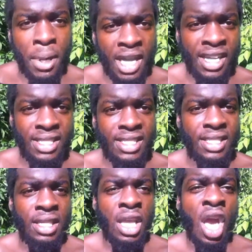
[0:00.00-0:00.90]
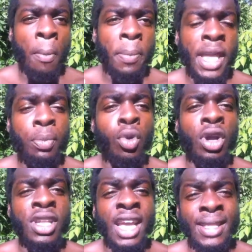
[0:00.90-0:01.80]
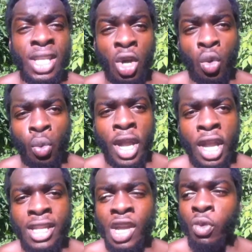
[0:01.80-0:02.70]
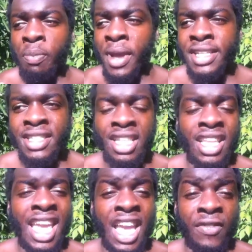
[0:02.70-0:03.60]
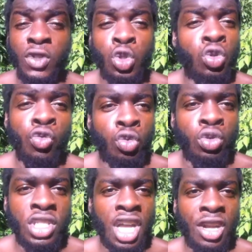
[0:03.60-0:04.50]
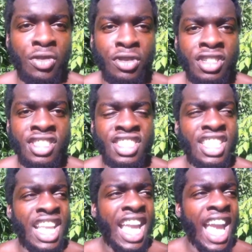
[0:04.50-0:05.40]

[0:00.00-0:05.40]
but people are not aware that we basically have two root chakras,